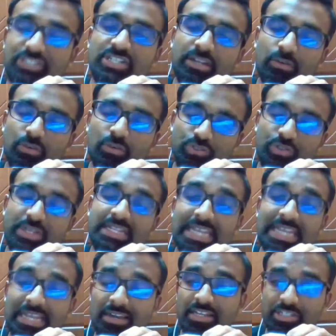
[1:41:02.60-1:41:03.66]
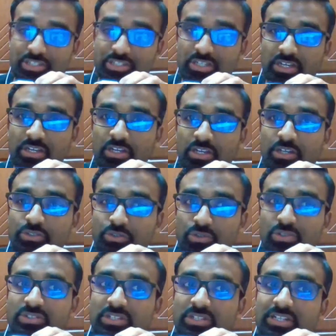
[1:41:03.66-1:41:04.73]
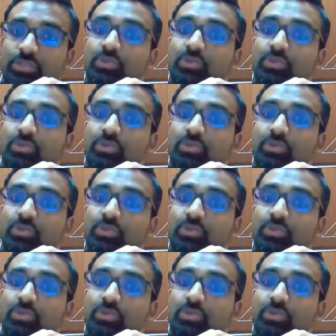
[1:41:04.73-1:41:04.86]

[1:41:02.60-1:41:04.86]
So those are the two important subjects that